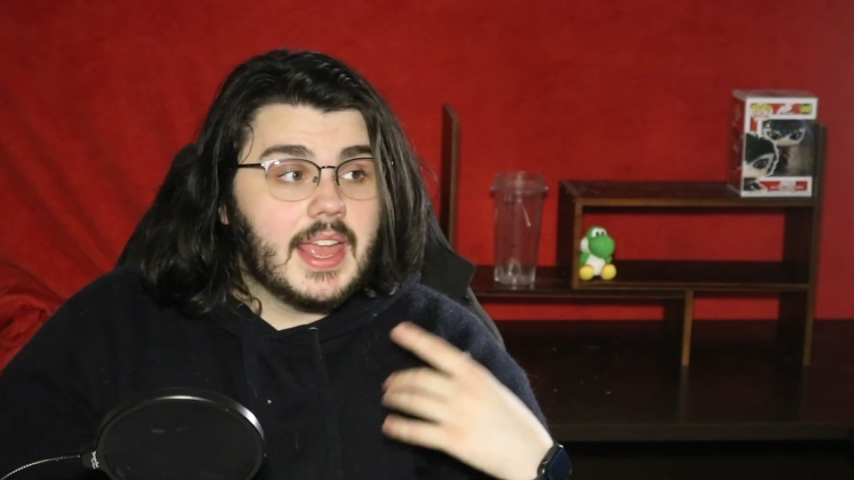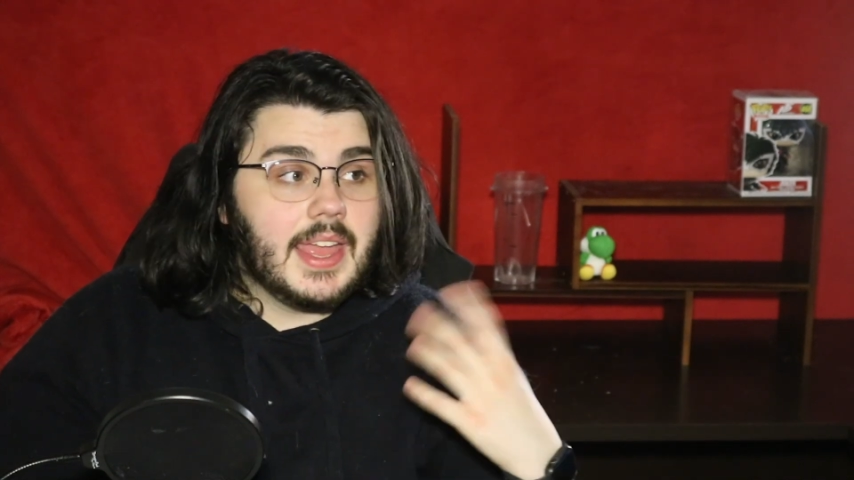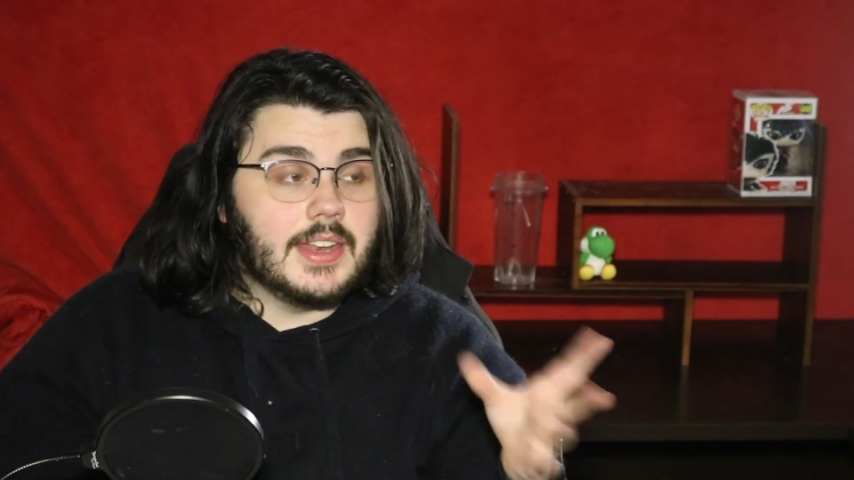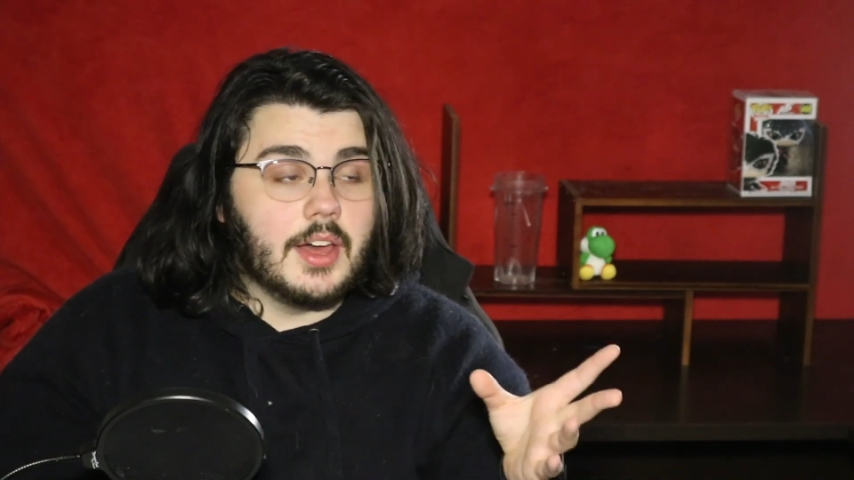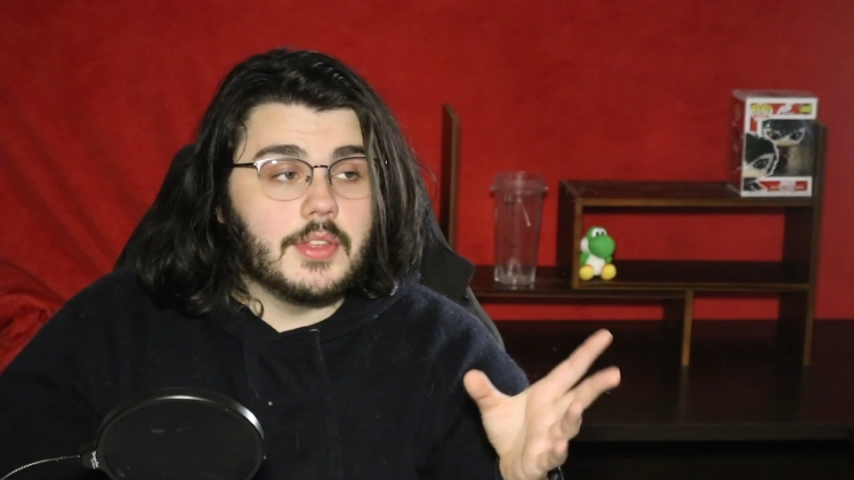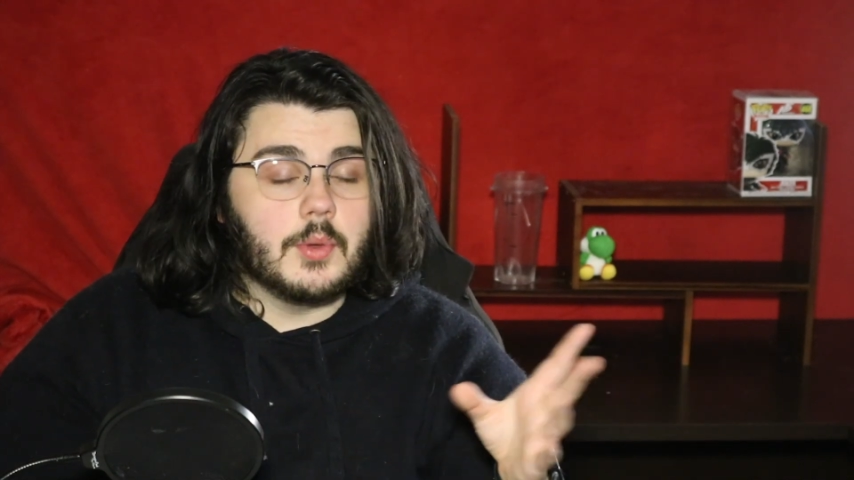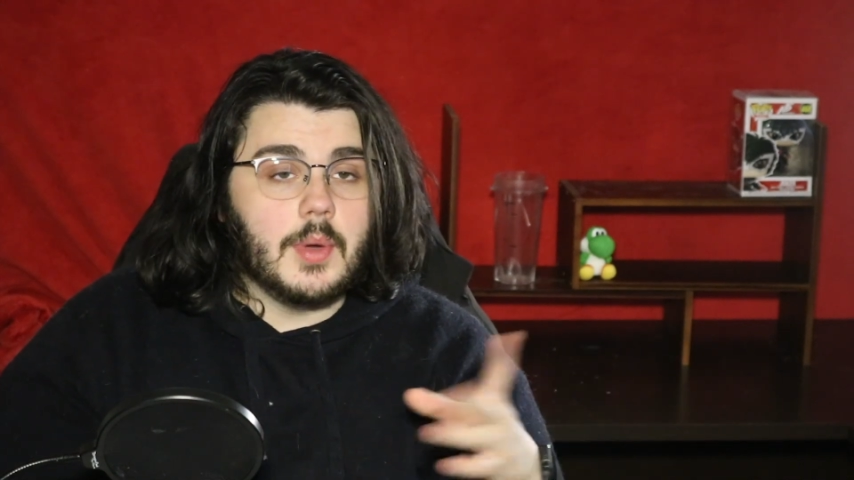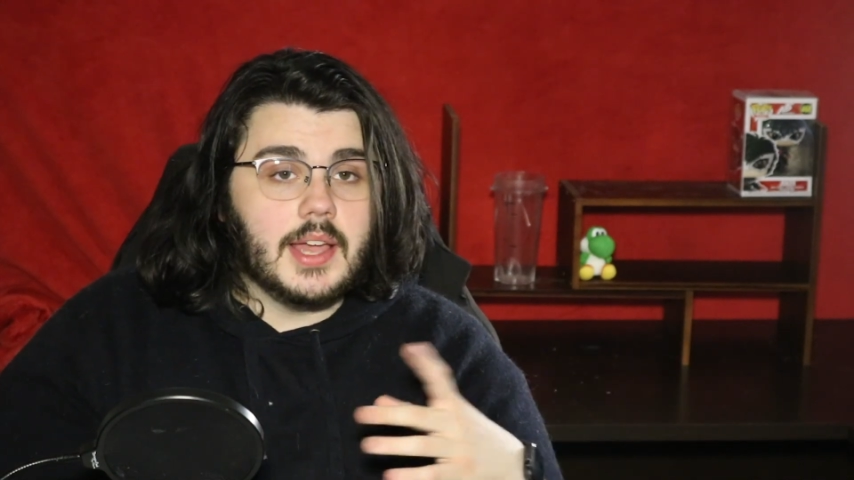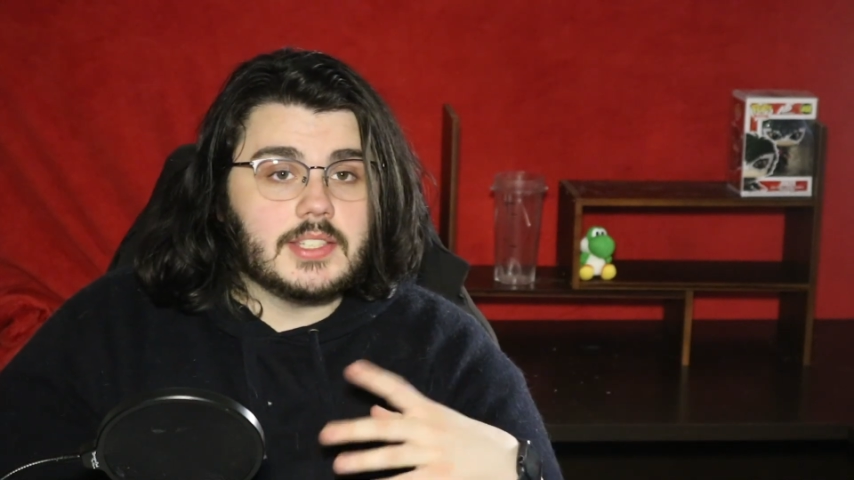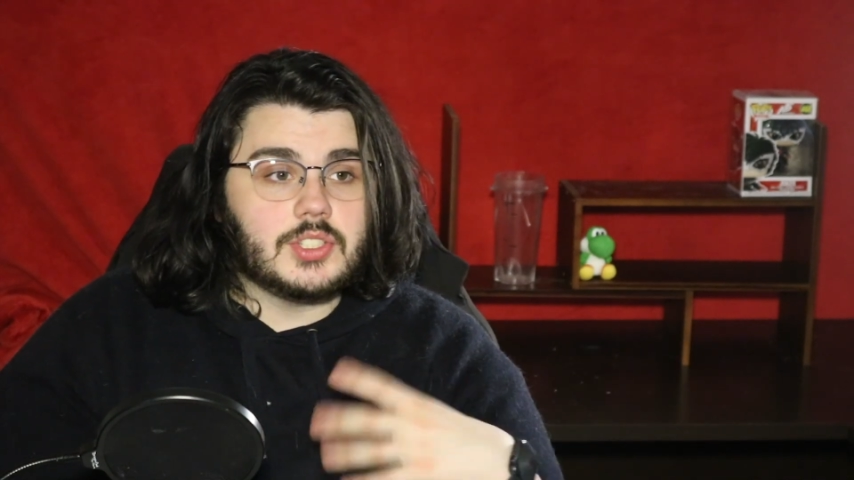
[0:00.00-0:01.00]
and
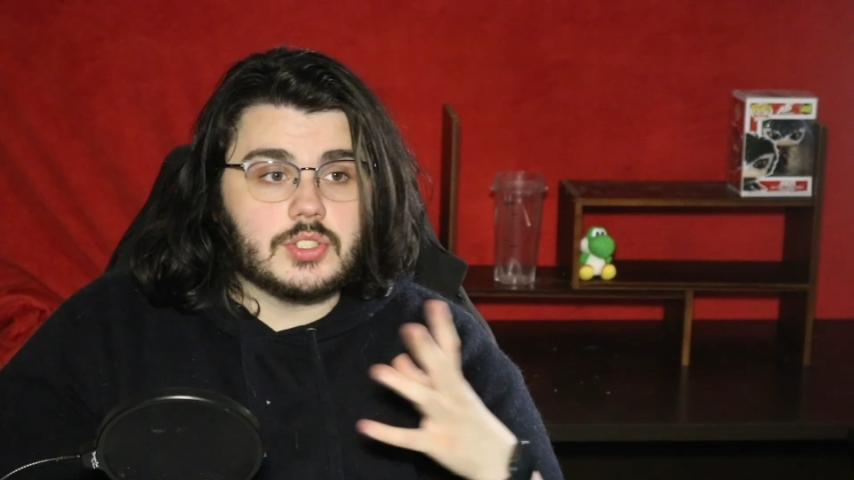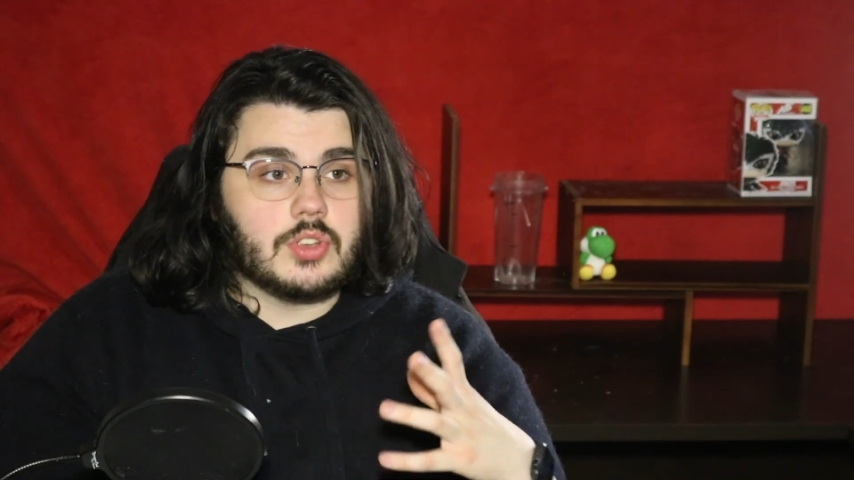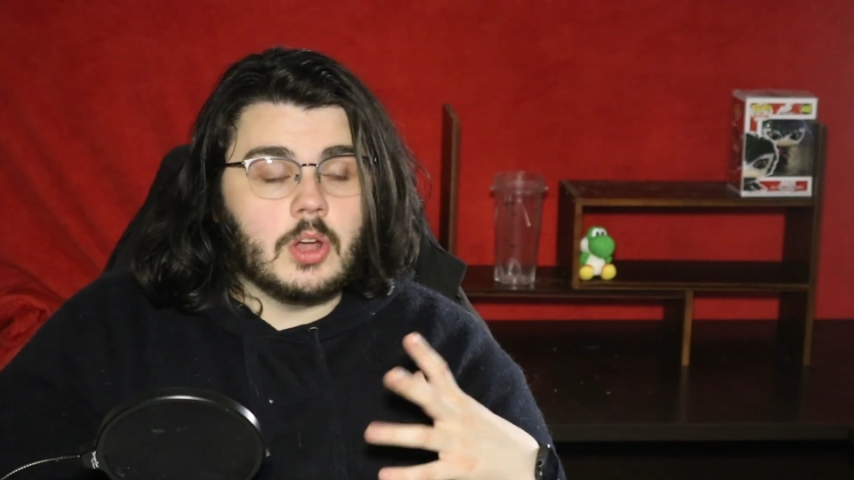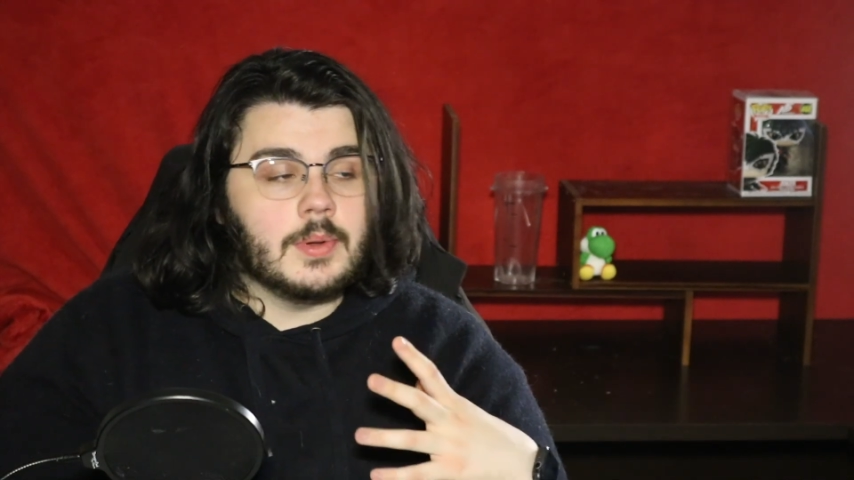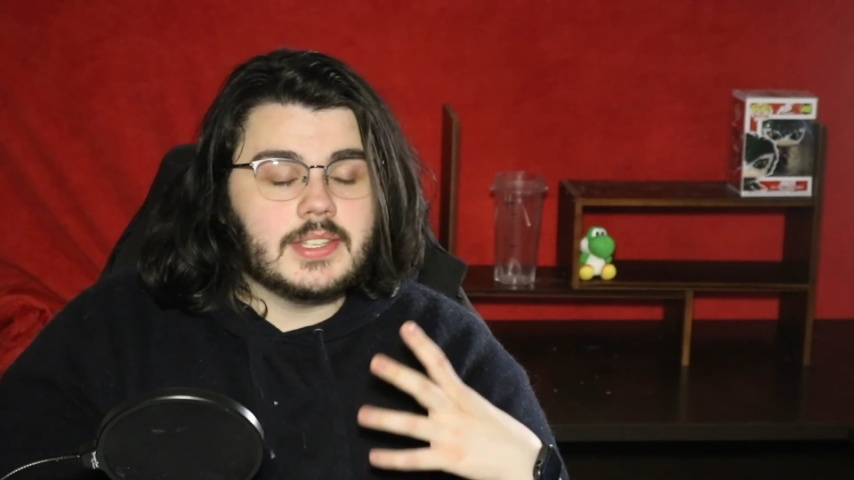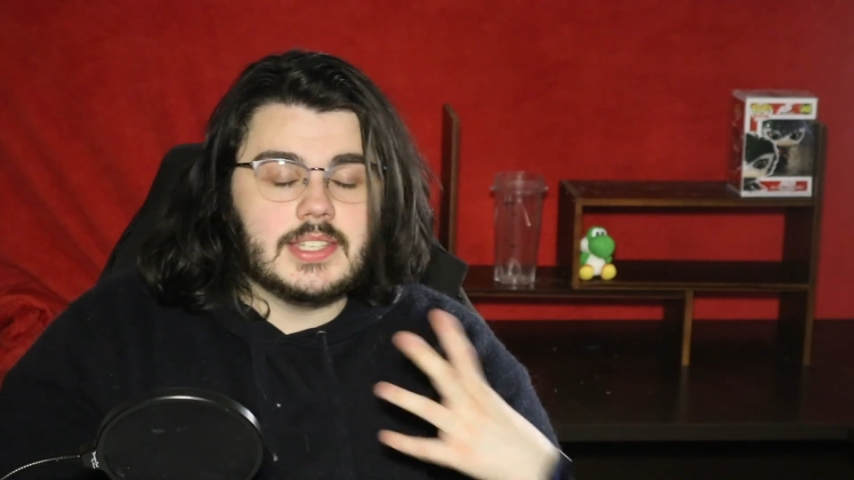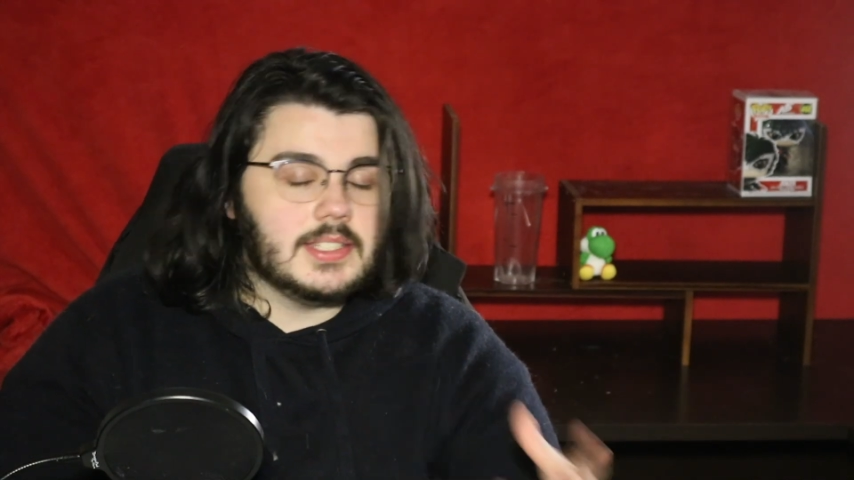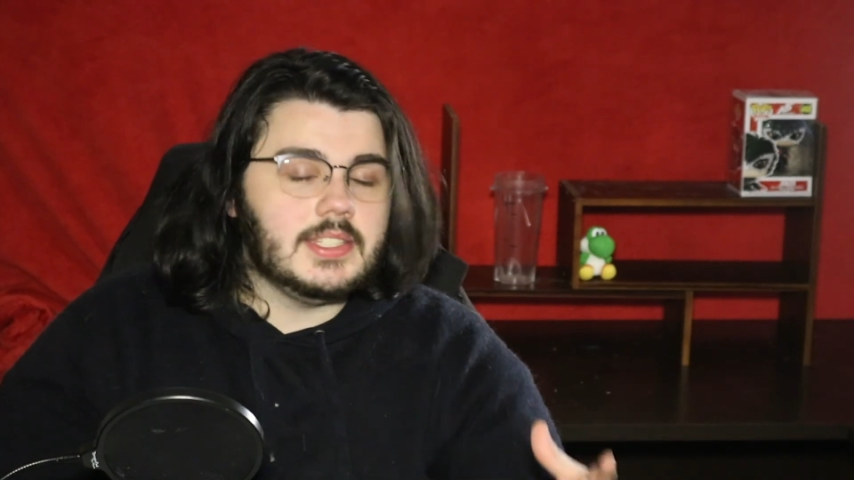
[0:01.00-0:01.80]
otherwise just go into